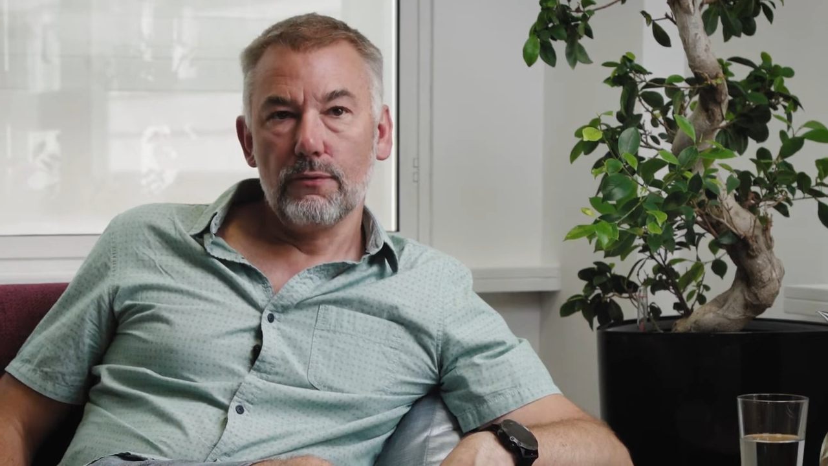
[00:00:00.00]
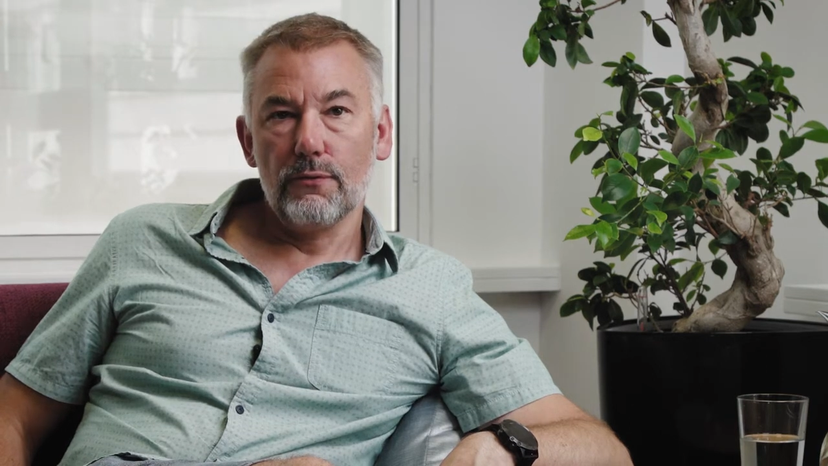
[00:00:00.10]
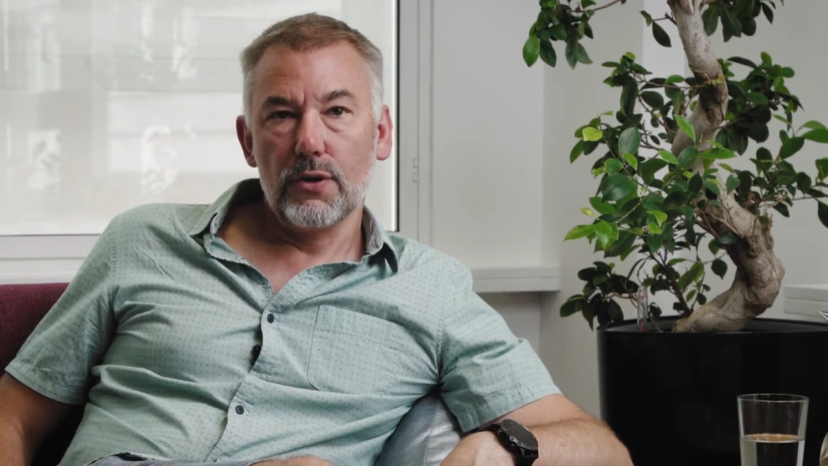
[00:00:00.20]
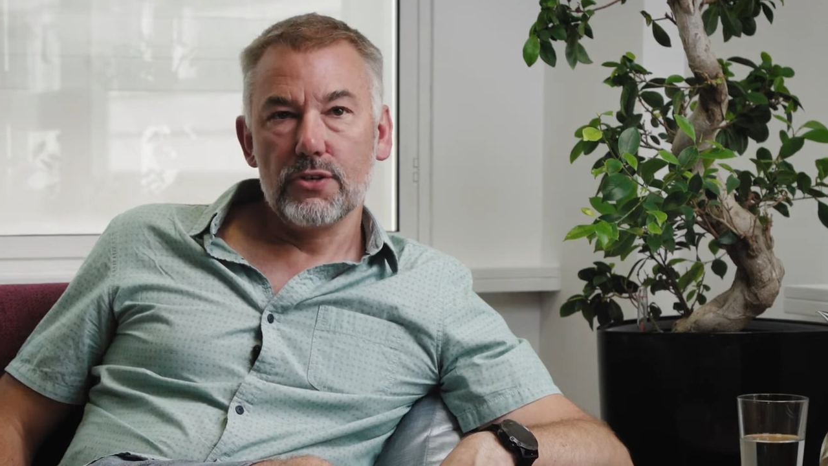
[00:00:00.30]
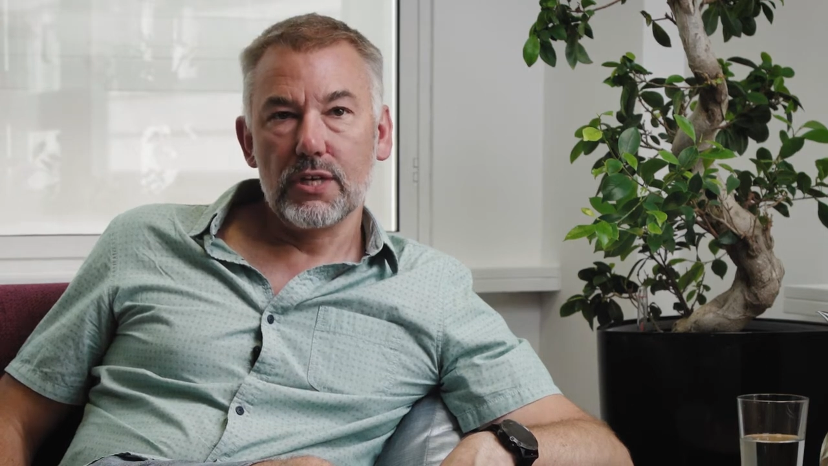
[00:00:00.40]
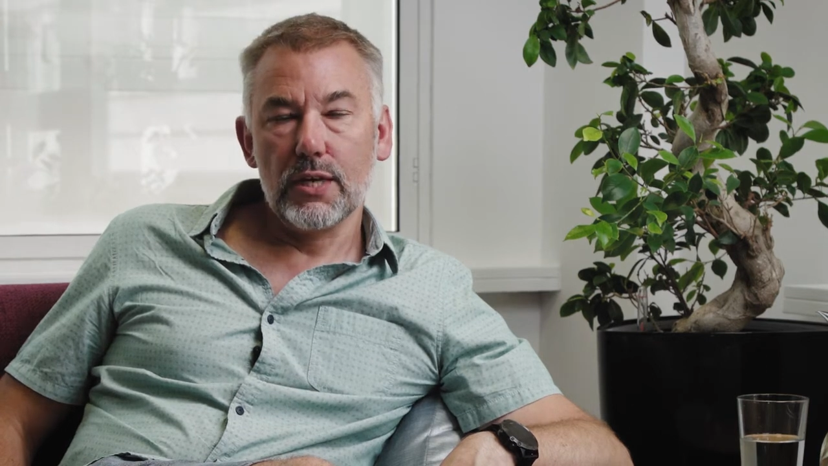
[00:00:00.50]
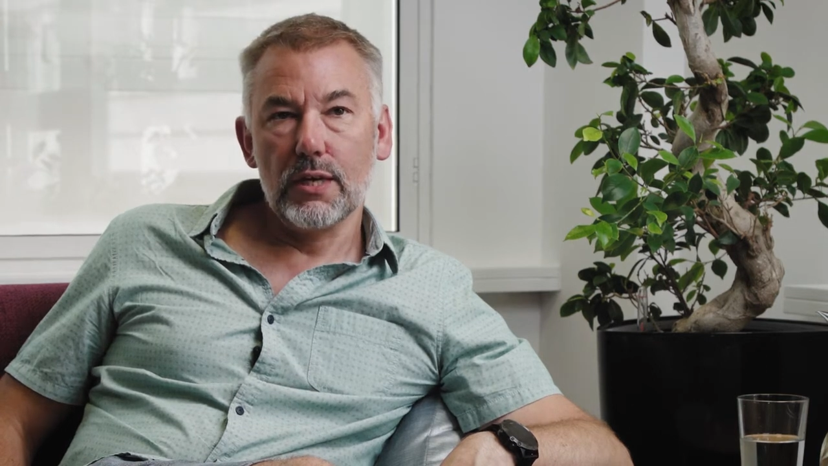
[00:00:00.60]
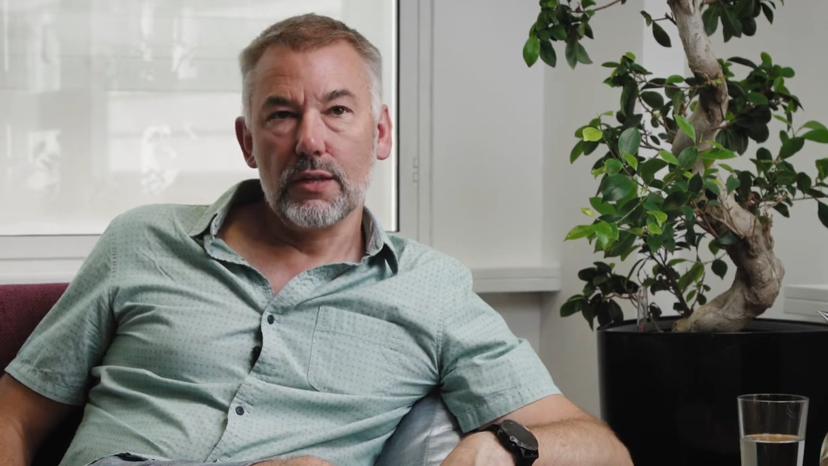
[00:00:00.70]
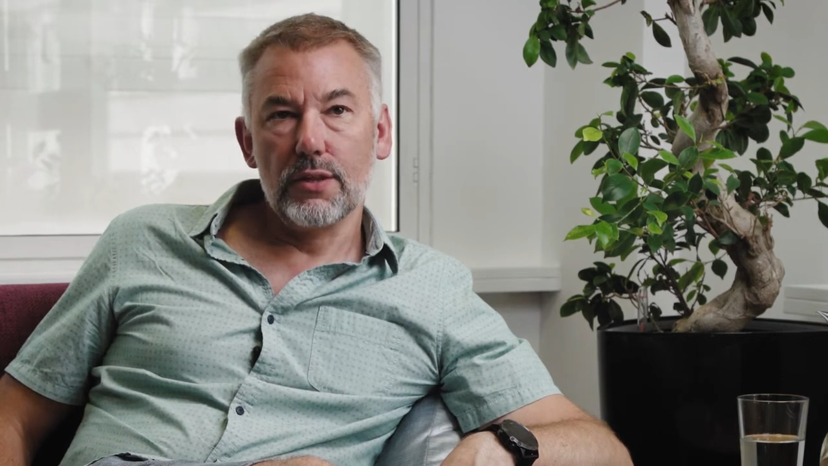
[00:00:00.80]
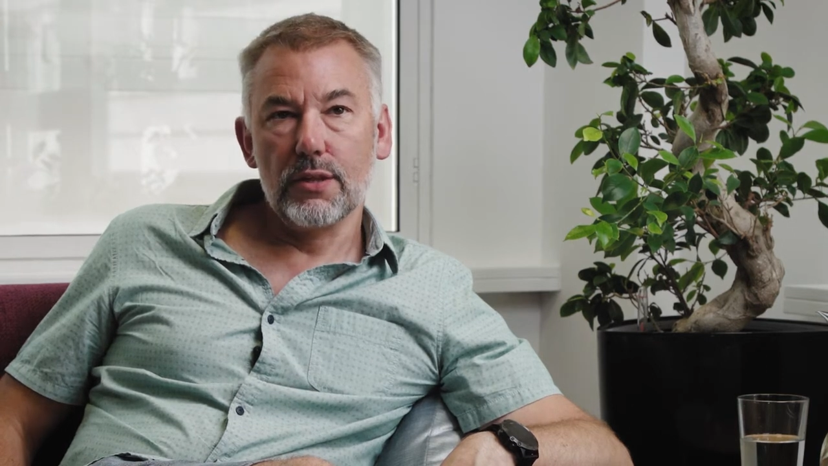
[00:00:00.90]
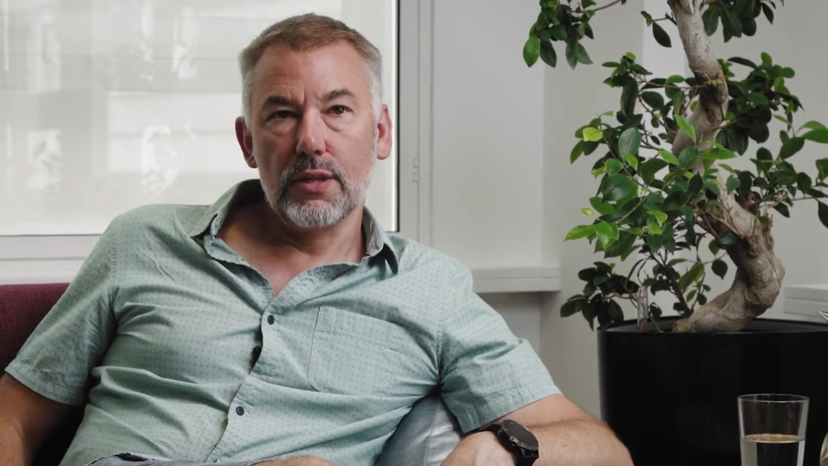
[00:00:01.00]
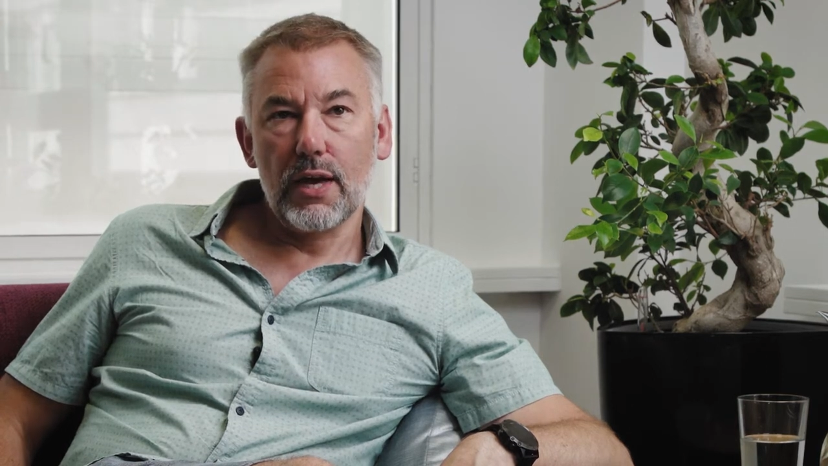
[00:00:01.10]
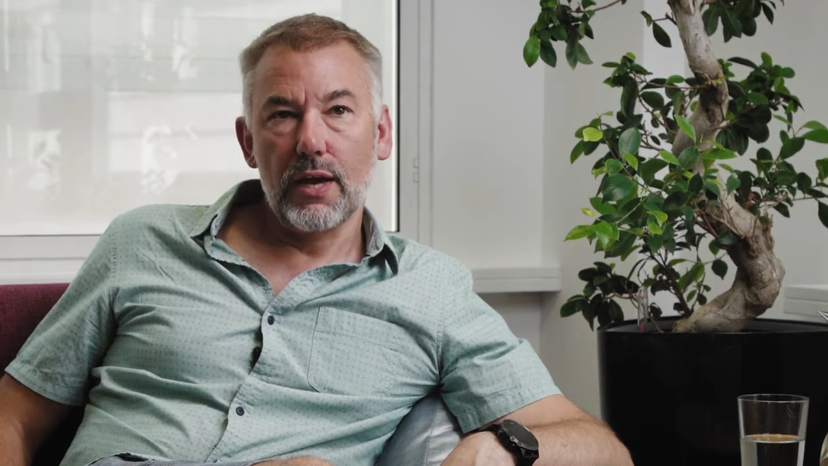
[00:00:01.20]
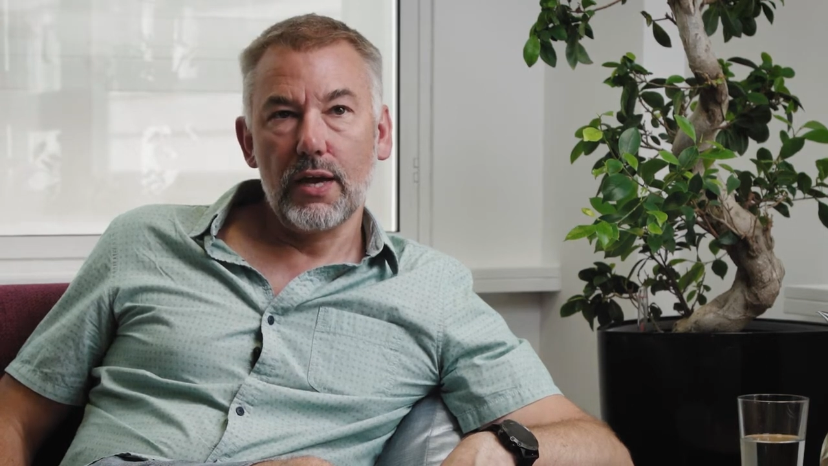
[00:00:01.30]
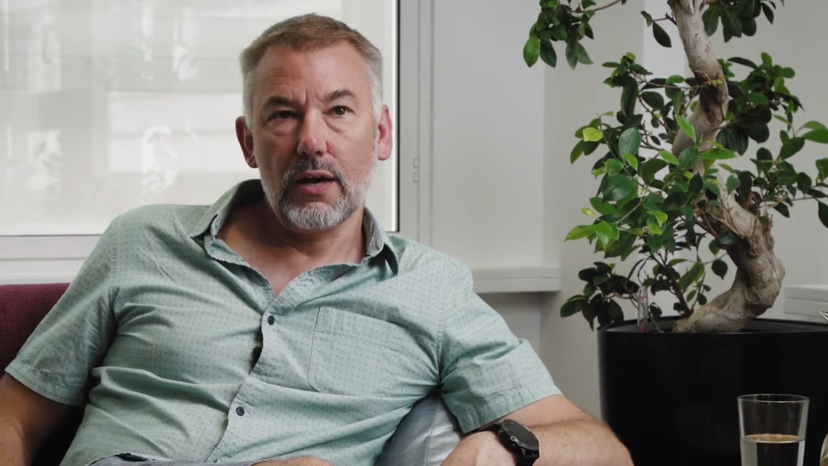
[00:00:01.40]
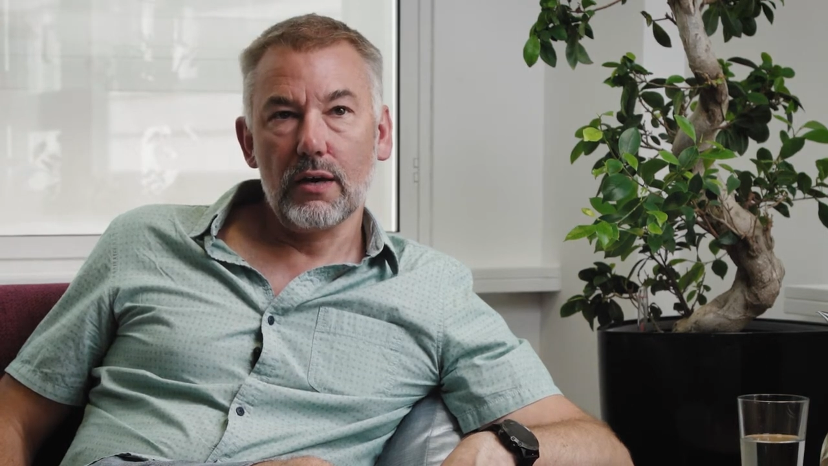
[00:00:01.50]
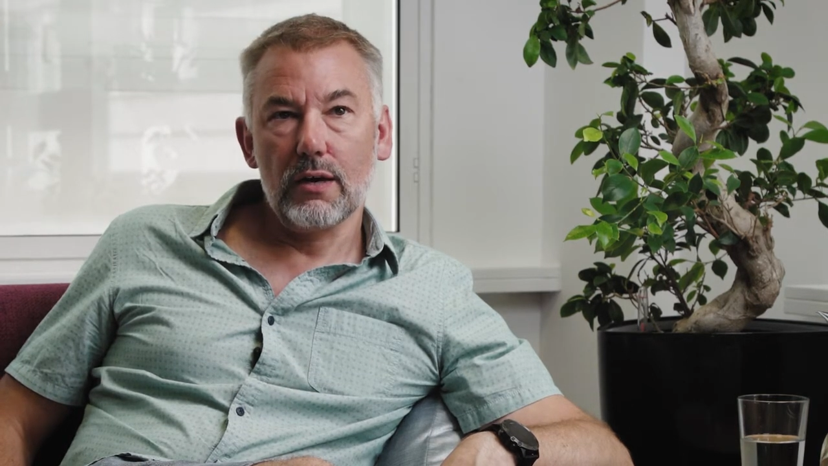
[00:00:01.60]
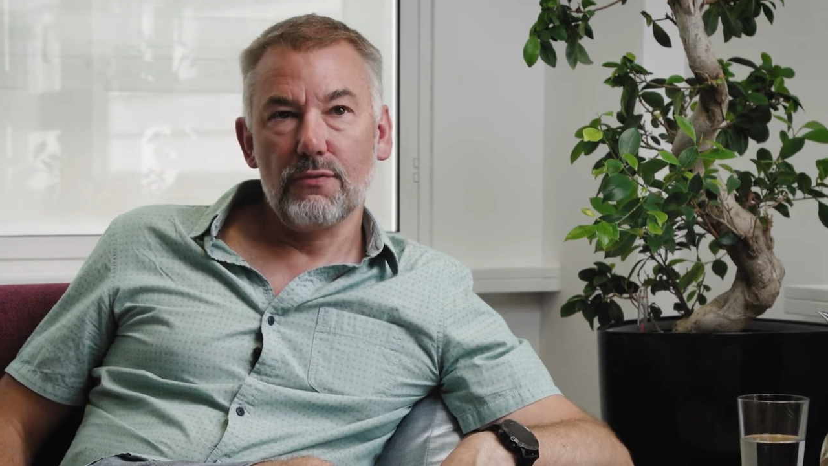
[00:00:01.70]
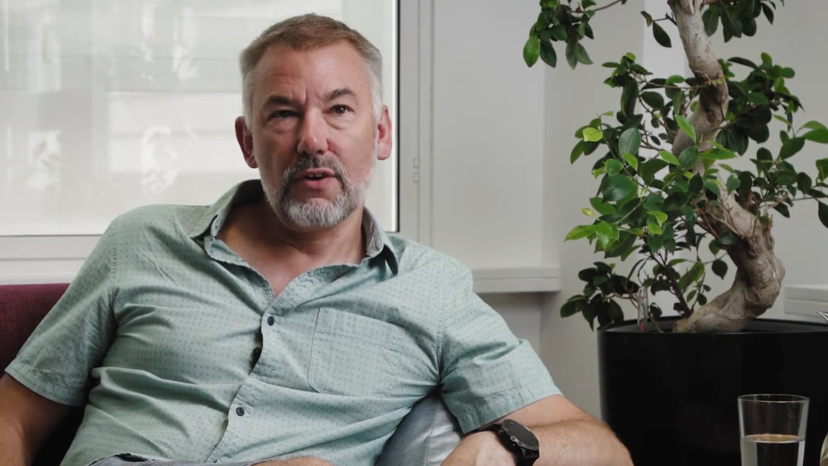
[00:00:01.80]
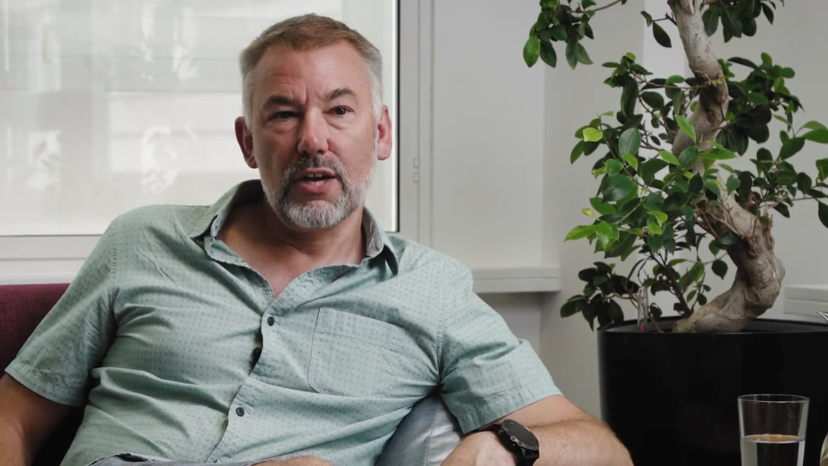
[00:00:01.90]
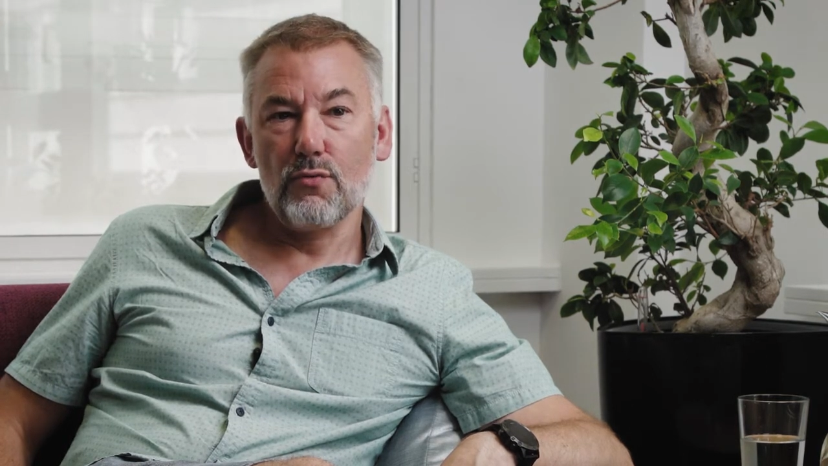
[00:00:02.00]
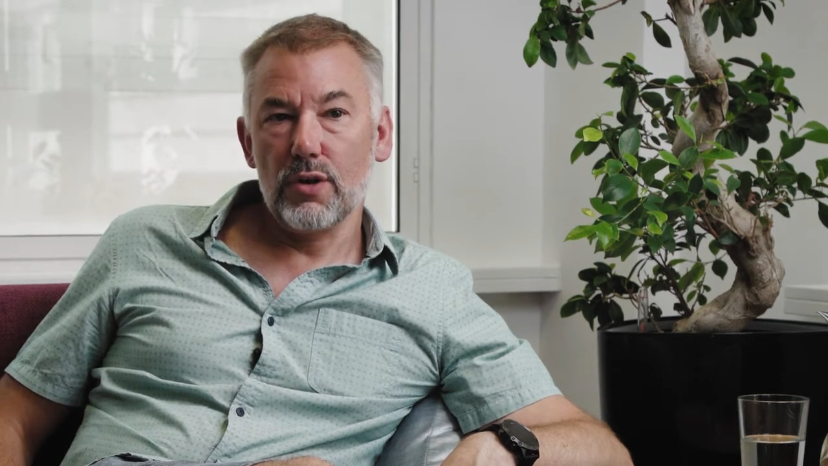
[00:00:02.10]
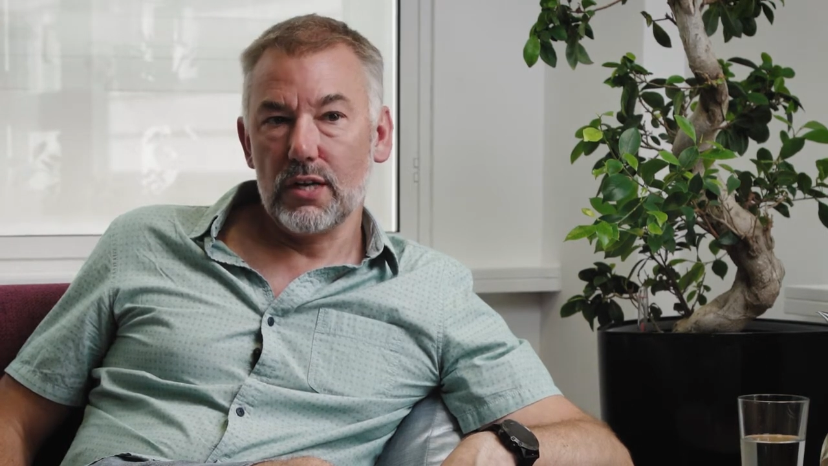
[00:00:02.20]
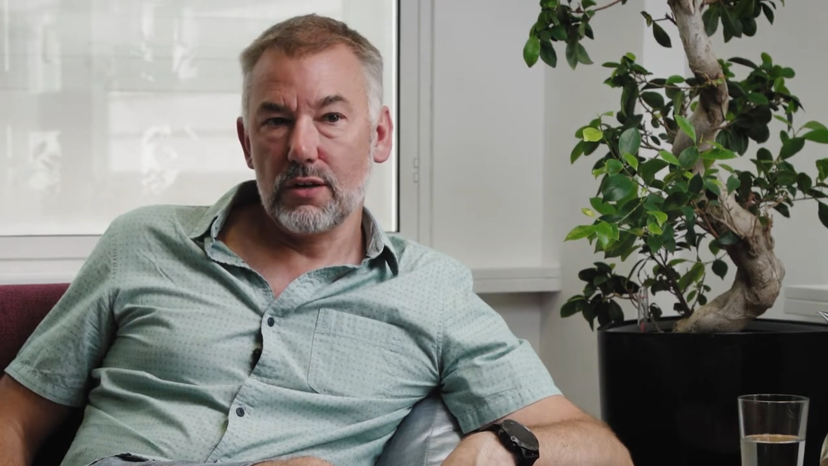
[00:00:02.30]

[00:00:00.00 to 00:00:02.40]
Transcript: firstly, they find it really